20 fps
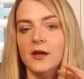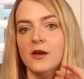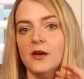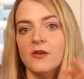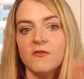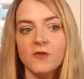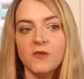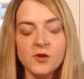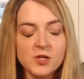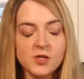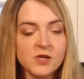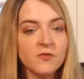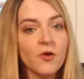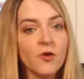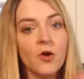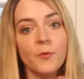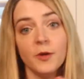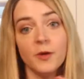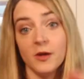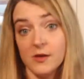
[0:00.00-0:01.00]
First of
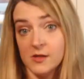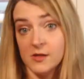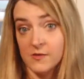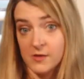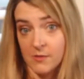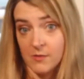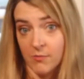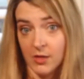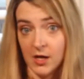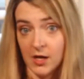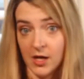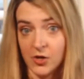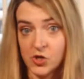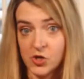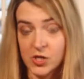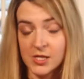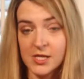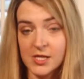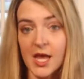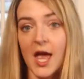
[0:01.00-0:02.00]
all, because of something I
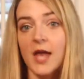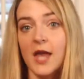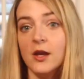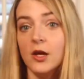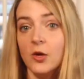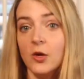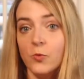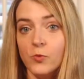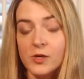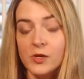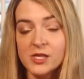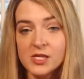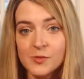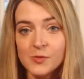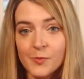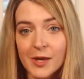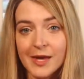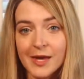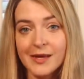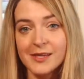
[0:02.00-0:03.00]
just said, we
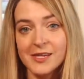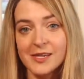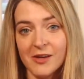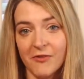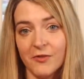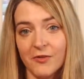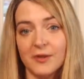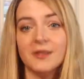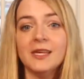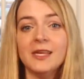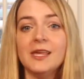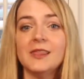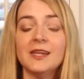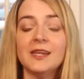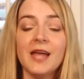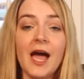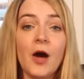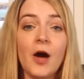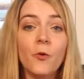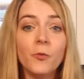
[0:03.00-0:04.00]
speak differently than
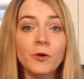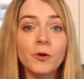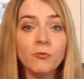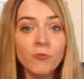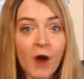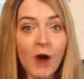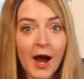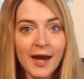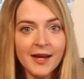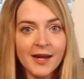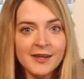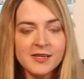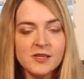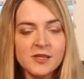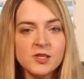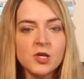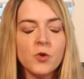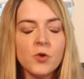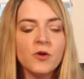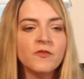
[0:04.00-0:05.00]
how we write.
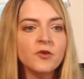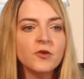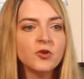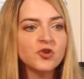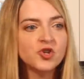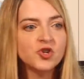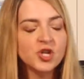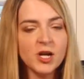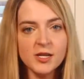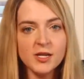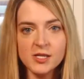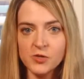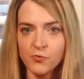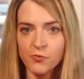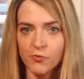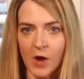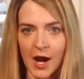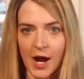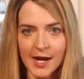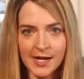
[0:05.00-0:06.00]
So if you're just
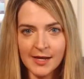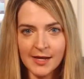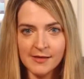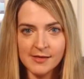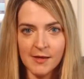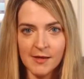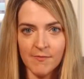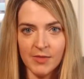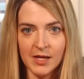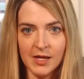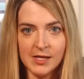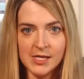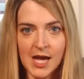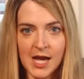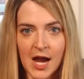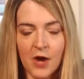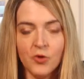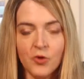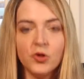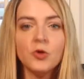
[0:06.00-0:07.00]
writing something
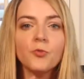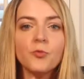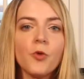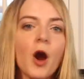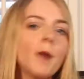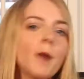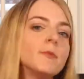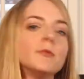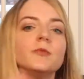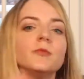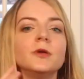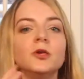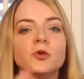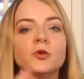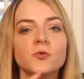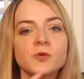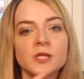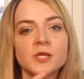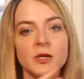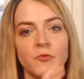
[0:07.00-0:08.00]
down, you're probably
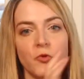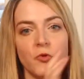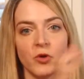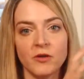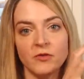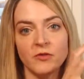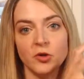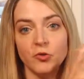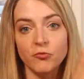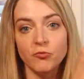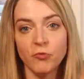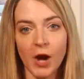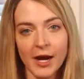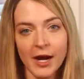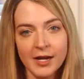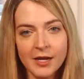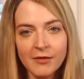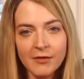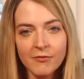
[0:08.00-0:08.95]
using more of your writing